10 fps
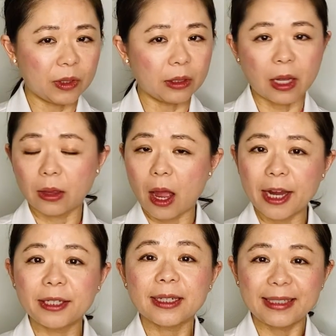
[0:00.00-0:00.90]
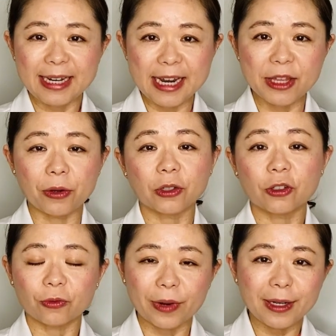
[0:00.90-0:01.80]
aligned teeth, you're
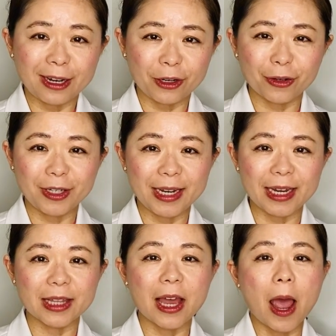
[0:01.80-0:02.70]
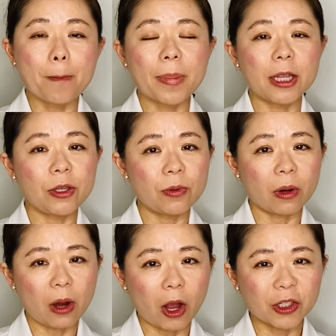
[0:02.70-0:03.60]
straightening your teeth, but you
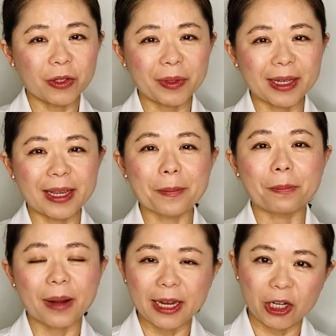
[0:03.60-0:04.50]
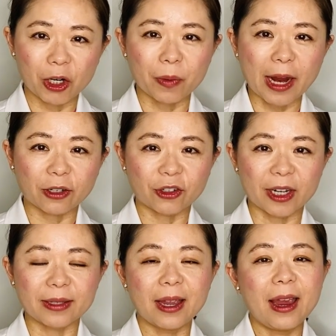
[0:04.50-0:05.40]
are also getting bite
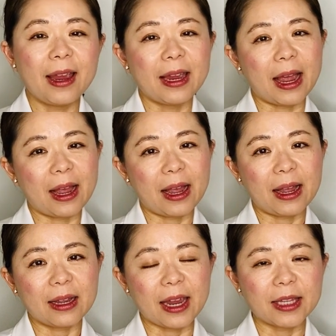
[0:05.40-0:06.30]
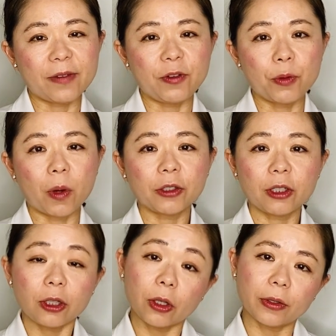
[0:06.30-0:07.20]
correction. And if you want
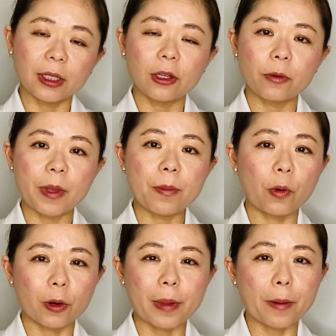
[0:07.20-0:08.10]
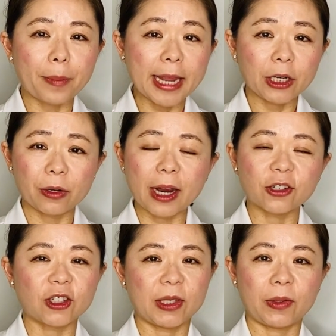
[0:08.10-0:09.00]
to learn a little bit more about bite
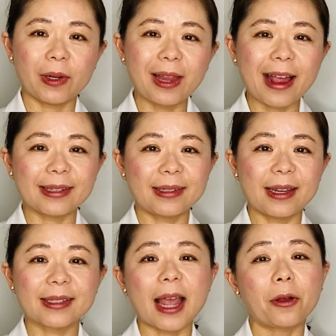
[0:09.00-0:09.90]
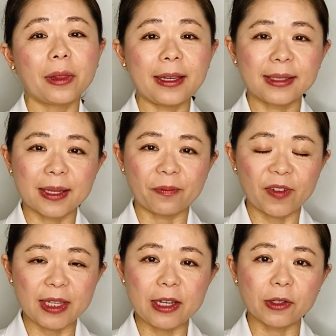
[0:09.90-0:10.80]
correction or elastics, I'll link some
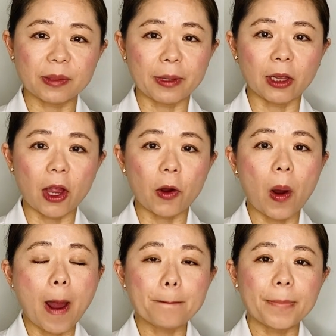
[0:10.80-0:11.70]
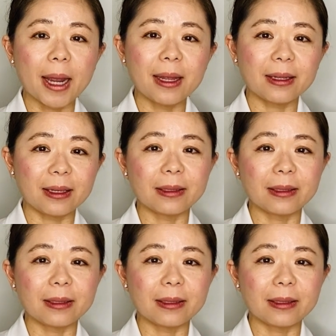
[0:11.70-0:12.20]
videos below. But